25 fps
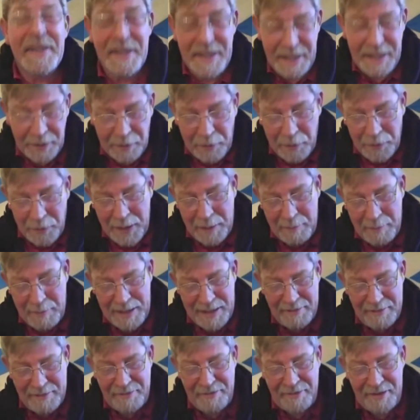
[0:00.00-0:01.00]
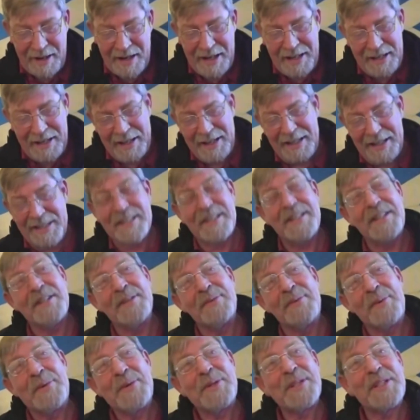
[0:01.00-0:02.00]
The economy and
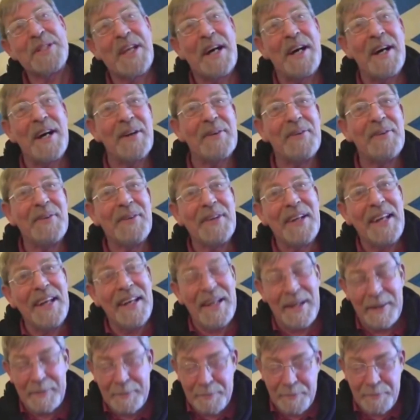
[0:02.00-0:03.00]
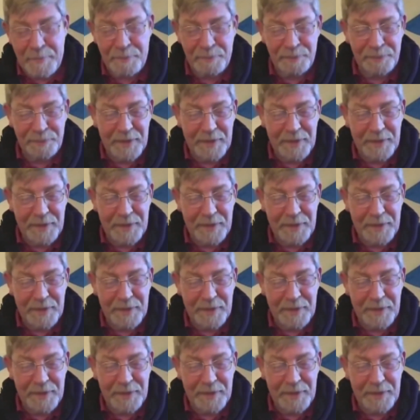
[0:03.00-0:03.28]
finances will start on A.